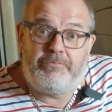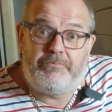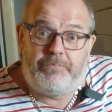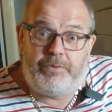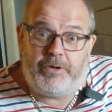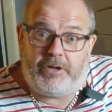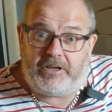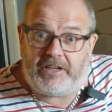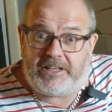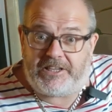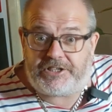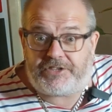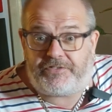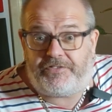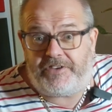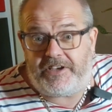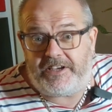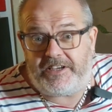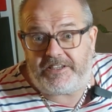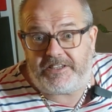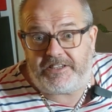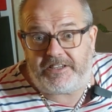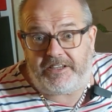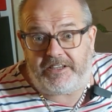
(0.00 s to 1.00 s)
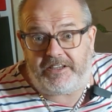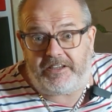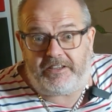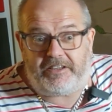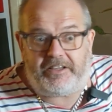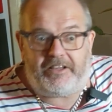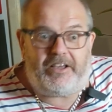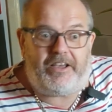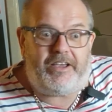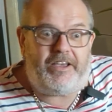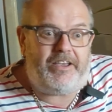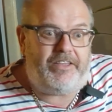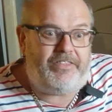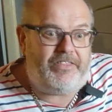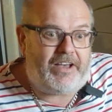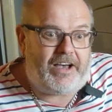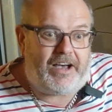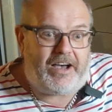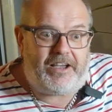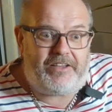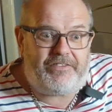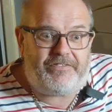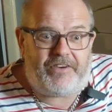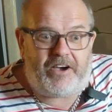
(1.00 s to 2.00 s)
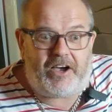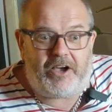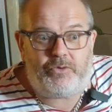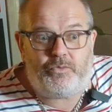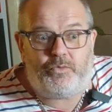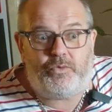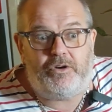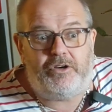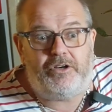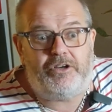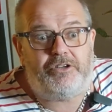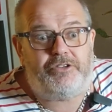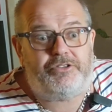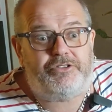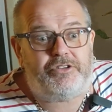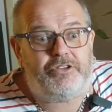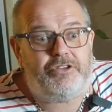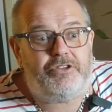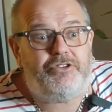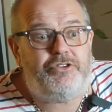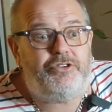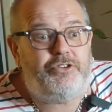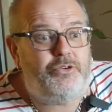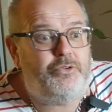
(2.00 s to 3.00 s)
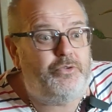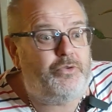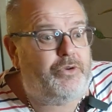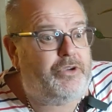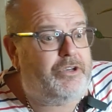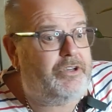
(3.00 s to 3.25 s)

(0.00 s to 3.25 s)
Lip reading: but let's face it, in the hi-fi world you